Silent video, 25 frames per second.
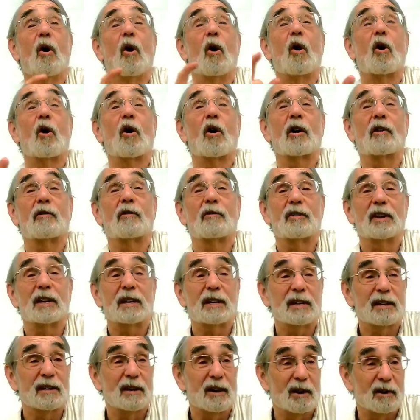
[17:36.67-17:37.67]
or
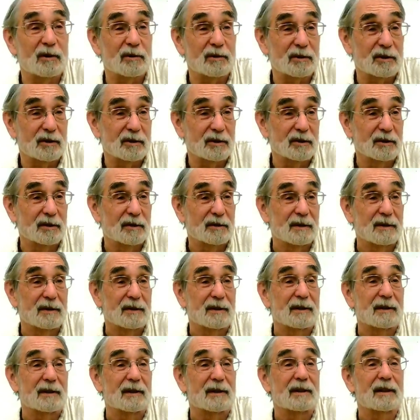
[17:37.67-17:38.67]
videos,
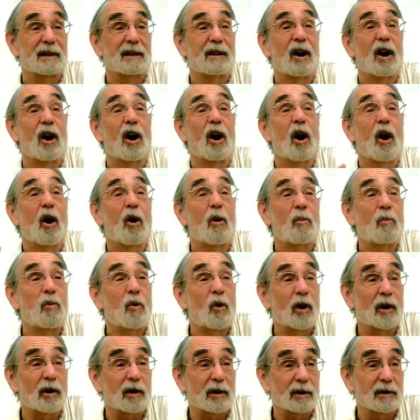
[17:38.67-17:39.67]

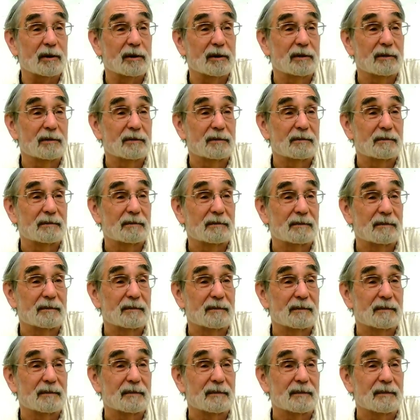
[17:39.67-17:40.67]
homework.
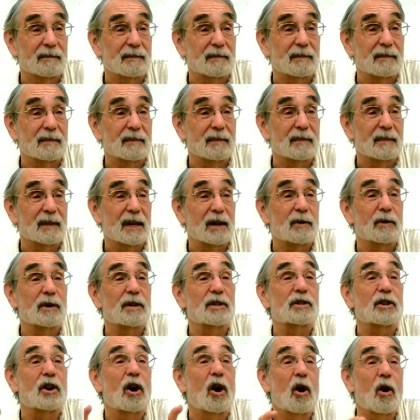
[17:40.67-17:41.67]
There
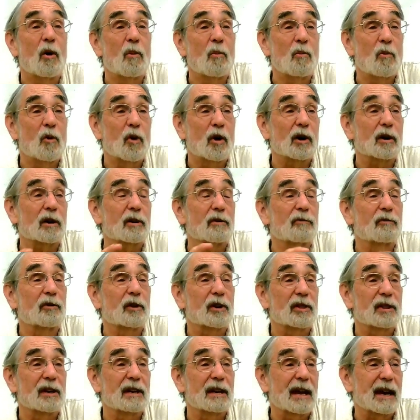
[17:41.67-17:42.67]
is homework
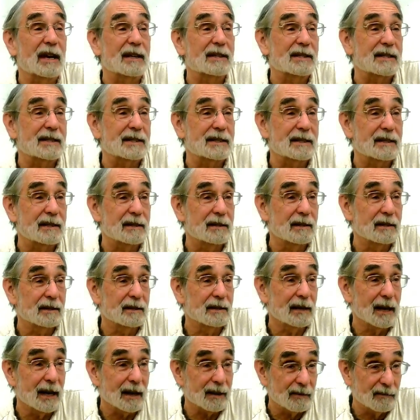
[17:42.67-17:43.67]
for the next
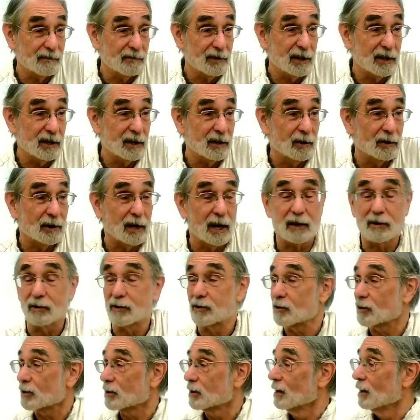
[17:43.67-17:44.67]
video
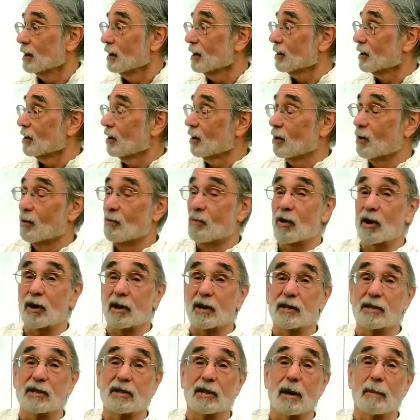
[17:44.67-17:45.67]
lecture. The
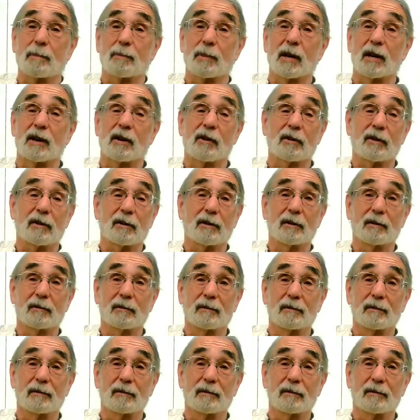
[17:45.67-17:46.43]
homework is up here.